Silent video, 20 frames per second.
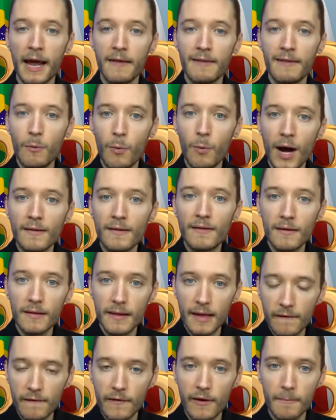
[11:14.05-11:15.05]
They want to
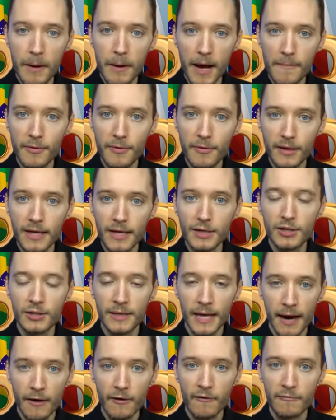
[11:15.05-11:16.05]
lift their
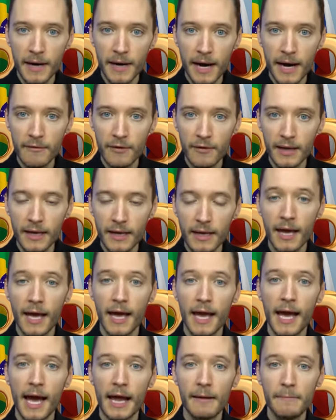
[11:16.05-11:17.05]
population out of poverty
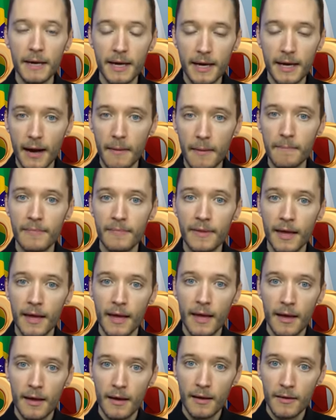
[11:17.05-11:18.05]
and become
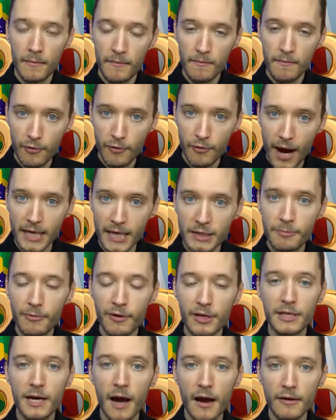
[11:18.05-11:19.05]

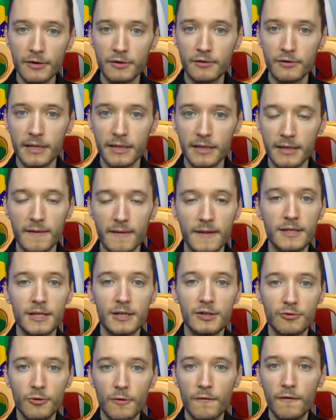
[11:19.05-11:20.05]
prosperous countries. This
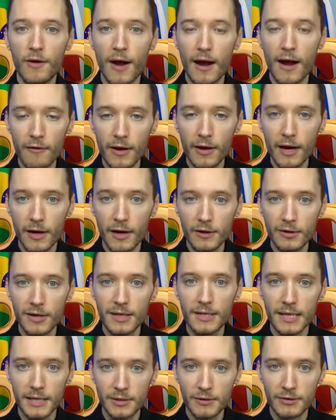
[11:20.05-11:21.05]
is true for every country
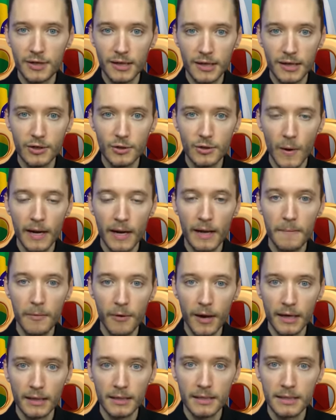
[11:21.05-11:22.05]
that's interested in joining
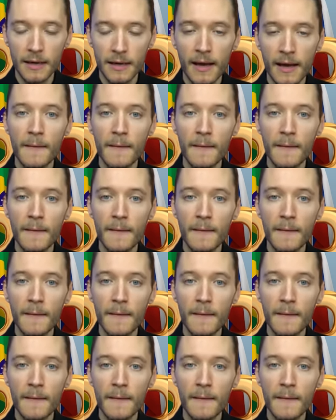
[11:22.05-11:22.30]
BRICS.